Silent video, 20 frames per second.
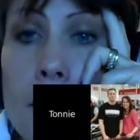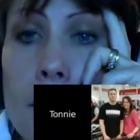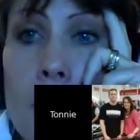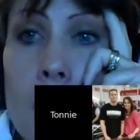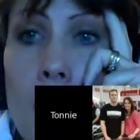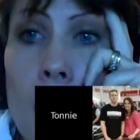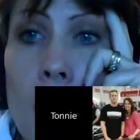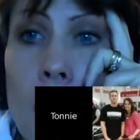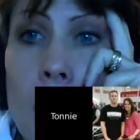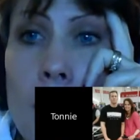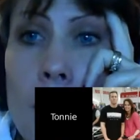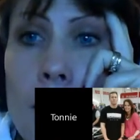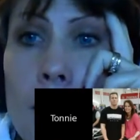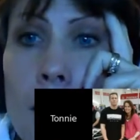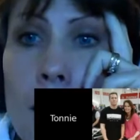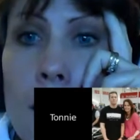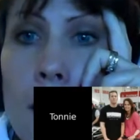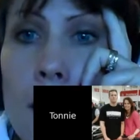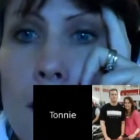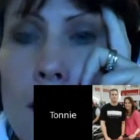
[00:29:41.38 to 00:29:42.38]

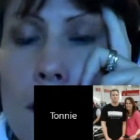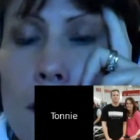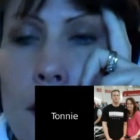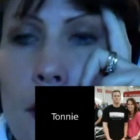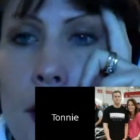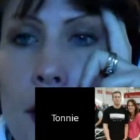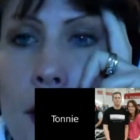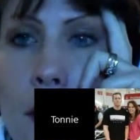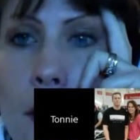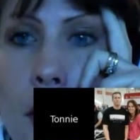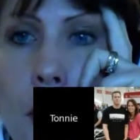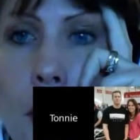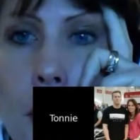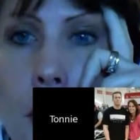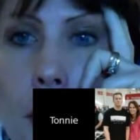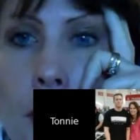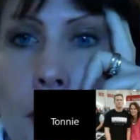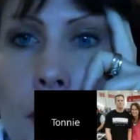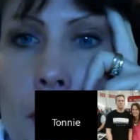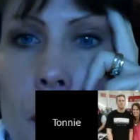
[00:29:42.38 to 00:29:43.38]
Honestly, I don't know
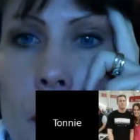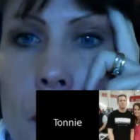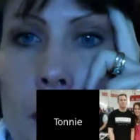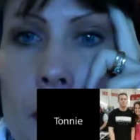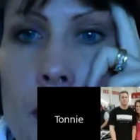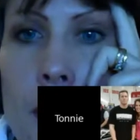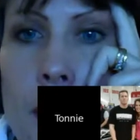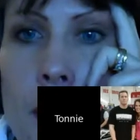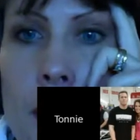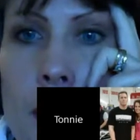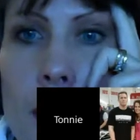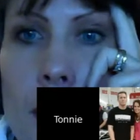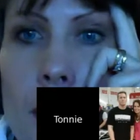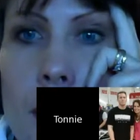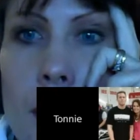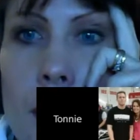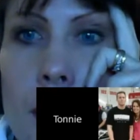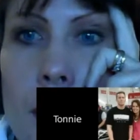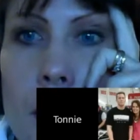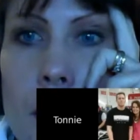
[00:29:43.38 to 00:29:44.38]
even what to tell you
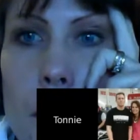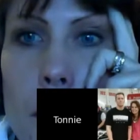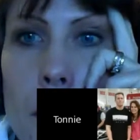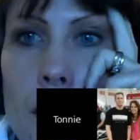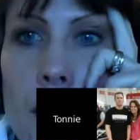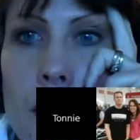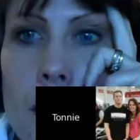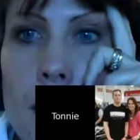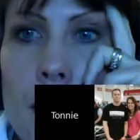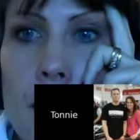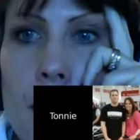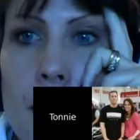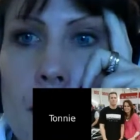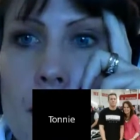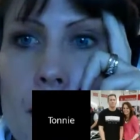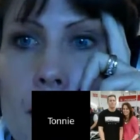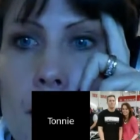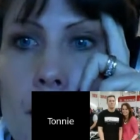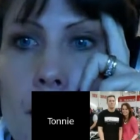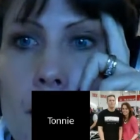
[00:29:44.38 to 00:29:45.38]
there, because
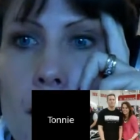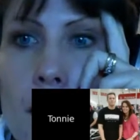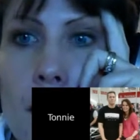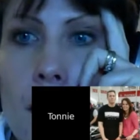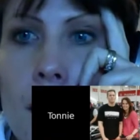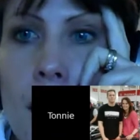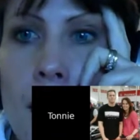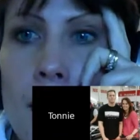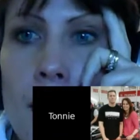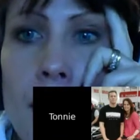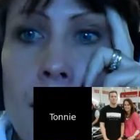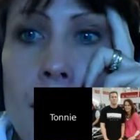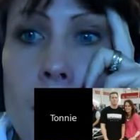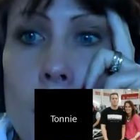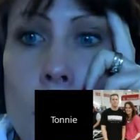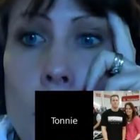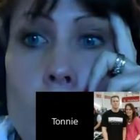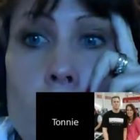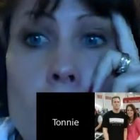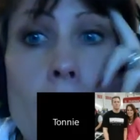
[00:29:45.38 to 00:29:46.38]
I think
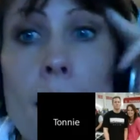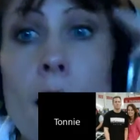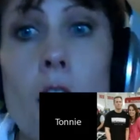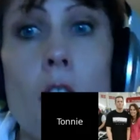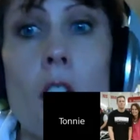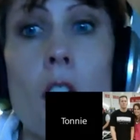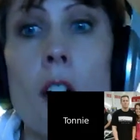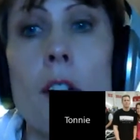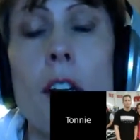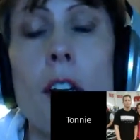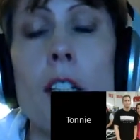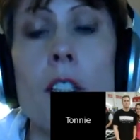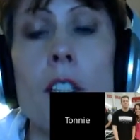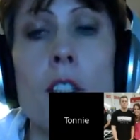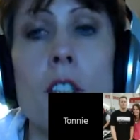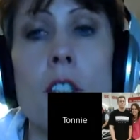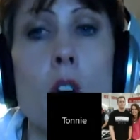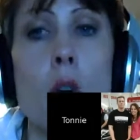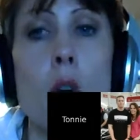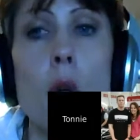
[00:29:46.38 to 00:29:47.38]
it looks like
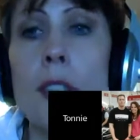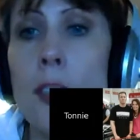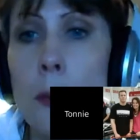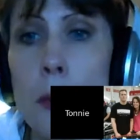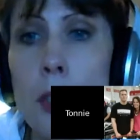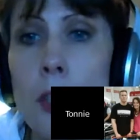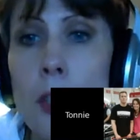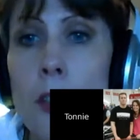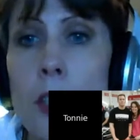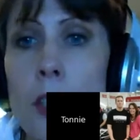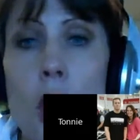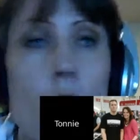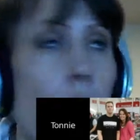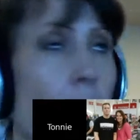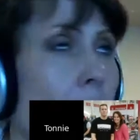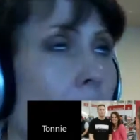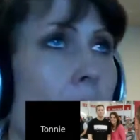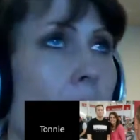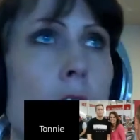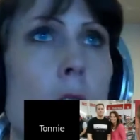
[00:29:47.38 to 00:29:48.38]
it's so similar to all
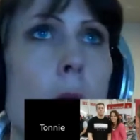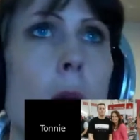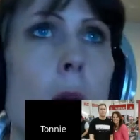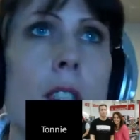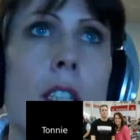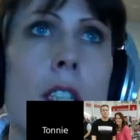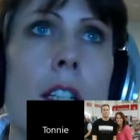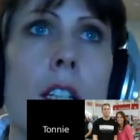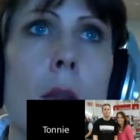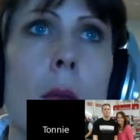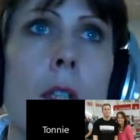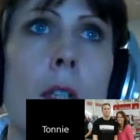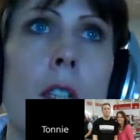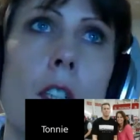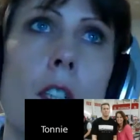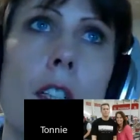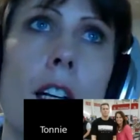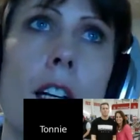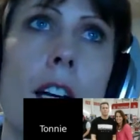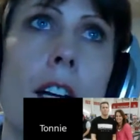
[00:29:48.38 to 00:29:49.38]
the other ones I think we
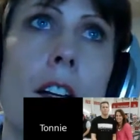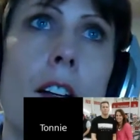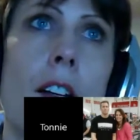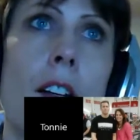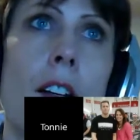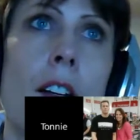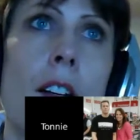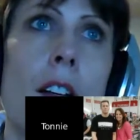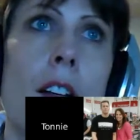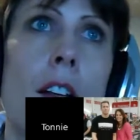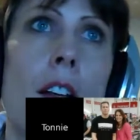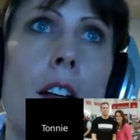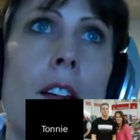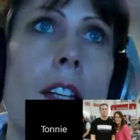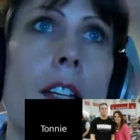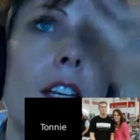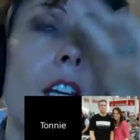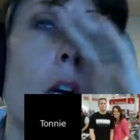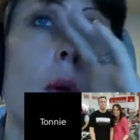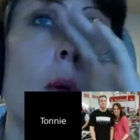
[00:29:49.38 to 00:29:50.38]
look at
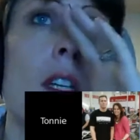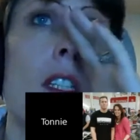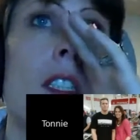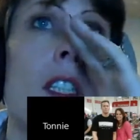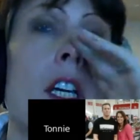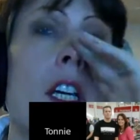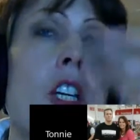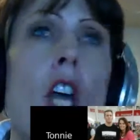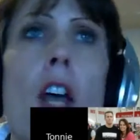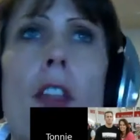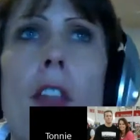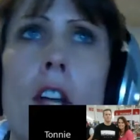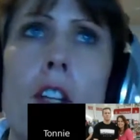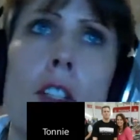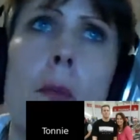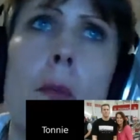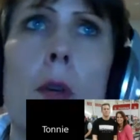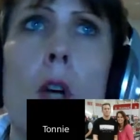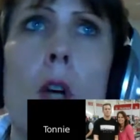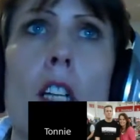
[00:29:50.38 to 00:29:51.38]
that they always say, yeah,
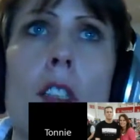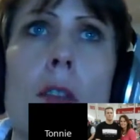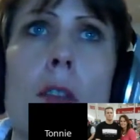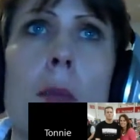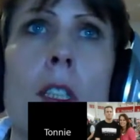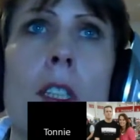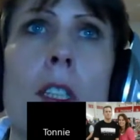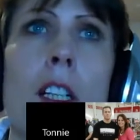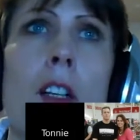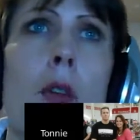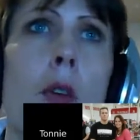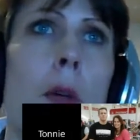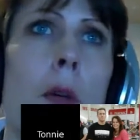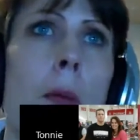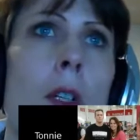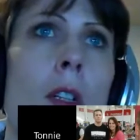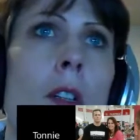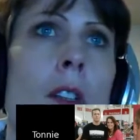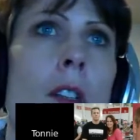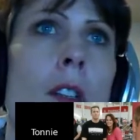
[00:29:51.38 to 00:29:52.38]
that's approximately
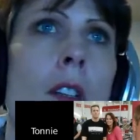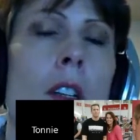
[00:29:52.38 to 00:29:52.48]
normal.